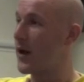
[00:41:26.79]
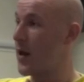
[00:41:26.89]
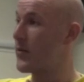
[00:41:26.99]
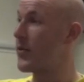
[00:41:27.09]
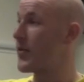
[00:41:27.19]
I
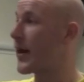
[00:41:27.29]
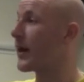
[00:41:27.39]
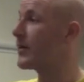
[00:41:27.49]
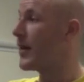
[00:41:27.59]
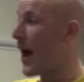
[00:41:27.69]
don't
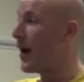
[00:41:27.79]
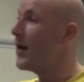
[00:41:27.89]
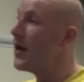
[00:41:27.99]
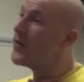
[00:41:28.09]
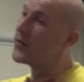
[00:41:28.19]
think that
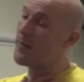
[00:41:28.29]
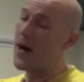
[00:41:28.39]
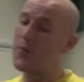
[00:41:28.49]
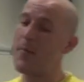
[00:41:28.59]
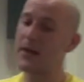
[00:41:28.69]
the
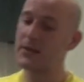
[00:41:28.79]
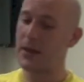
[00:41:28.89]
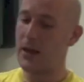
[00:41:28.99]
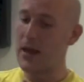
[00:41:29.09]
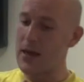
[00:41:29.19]

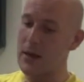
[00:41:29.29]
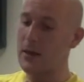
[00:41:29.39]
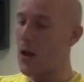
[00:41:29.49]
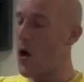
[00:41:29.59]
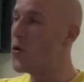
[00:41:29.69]
mathematically
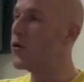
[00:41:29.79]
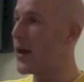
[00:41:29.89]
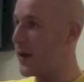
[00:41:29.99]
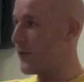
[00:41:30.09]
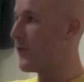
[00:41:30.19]

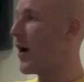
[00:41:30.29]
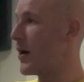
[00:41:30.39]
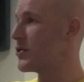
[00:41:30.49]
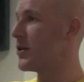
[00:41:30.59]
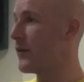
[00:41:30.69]
loaded
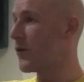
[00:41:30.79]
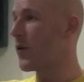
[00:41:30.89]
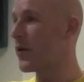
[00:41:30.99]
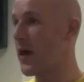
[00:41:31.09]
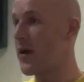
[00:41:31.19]
version of
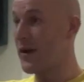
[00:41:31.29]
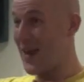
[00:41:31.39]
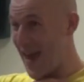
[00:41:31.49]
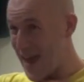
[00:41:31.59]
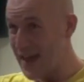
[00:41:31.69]
your
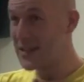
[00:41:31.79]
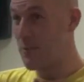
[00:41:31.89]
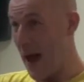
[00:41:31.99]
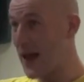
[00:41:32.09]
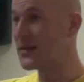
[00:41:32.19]
theory is
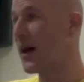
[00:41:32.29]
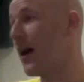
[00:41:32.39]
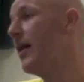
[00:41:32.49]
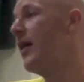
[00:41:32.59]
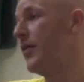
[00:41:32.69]
better
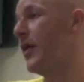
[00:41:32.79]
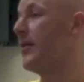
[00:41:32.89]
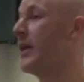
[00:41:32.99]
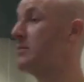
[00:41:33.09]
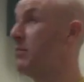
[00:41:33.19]

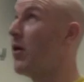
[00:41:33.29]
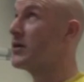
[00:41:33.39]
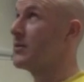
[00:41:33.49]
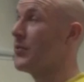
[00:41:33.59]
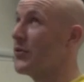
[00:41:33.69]
than this
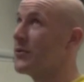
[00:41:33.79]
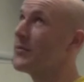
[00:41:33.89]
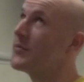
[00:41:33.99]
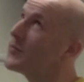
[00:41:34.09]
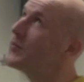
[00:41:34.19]

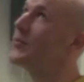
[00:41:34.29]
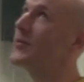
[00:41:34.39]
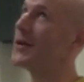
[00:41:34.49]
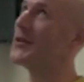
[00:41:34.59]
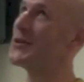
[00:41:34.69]
possible
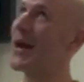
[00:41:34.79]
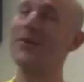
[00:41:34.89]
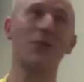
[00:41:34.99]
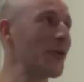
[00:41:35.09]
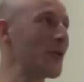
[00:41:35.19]

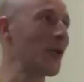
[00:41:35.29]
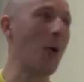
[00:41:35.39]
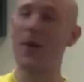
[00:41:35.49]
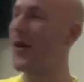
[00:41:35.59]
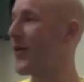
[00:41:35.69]
conjectural
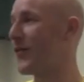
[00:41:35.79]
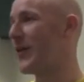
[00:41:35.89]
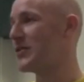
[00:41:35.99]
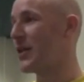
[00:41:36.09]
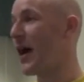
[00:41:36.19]
nominalised
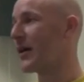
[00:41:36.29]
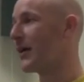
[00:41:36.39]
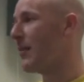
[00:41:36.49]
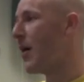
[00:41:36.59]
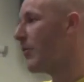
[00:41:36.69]
version that I can
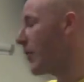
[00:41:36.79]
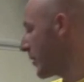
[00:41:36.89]
come up